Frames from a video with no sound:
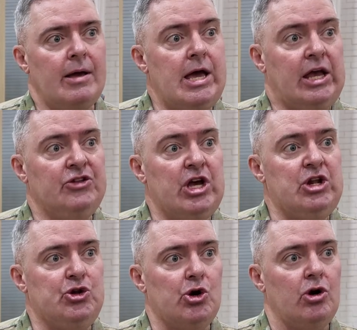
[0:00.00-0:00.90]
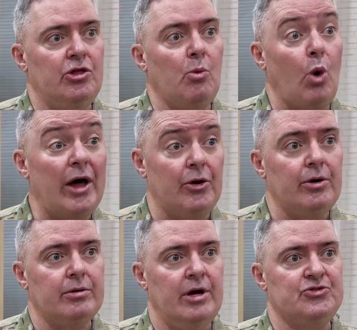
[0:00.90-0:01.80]
it can endure the weather
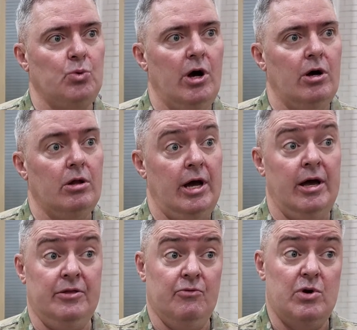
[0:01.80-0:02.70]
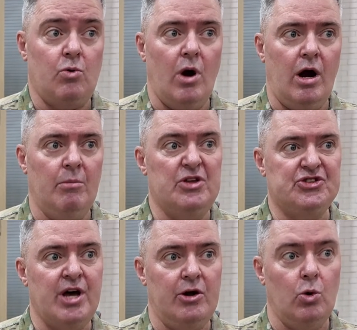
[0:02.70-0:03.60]
as well, and the
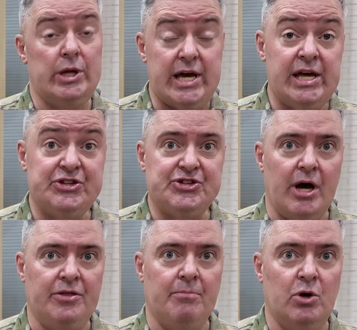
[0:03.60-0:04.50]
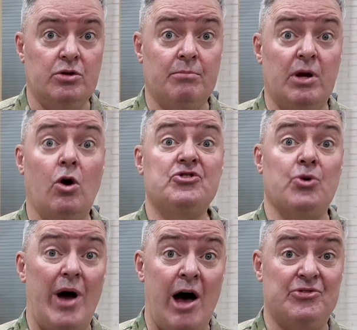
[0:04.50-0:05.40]
requirements not only inside the building but
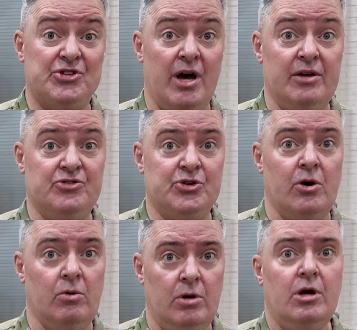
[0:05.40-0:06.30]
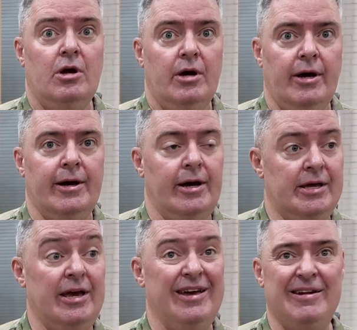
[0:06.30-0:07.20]
also outside. So
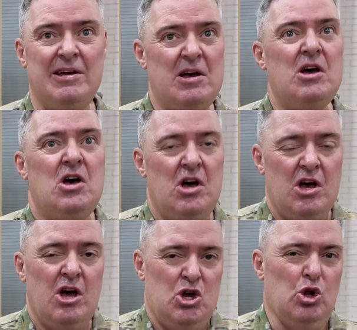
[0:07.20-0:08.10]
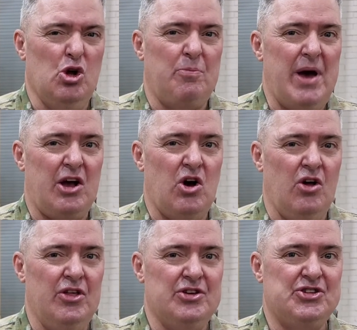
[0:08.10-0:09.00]
again, you look back
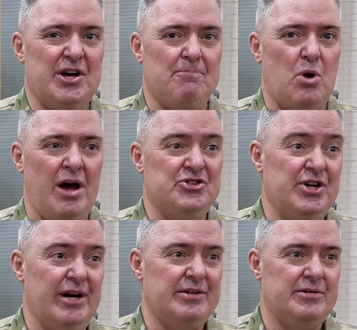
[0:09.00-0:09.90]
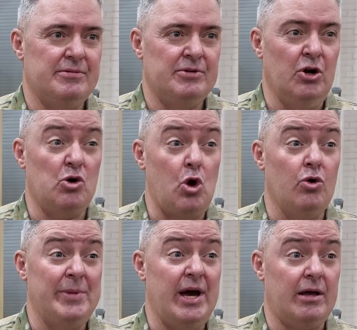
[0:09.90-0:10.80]
on this project,
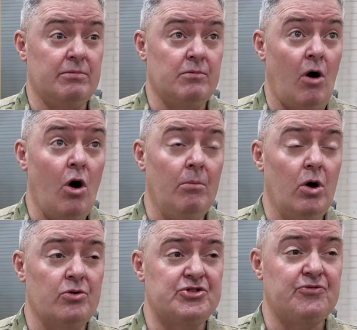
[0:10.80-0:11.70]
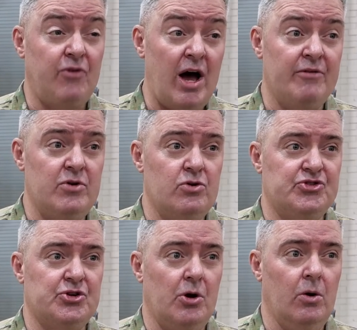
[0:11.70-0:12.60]
going back almost 5 years
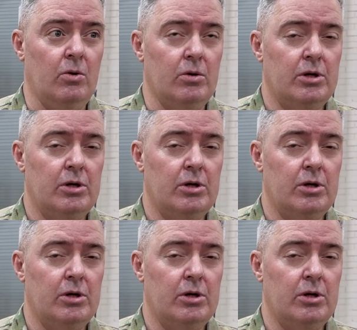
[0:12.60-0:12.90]
ago,